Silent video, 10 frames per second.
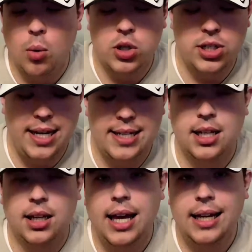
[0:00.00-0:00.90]
where State is
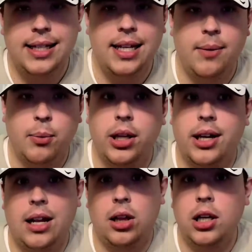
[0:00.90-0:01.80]
selected, and really
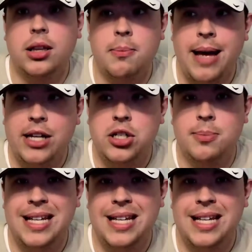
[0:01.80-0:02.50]
kind of look at the matchups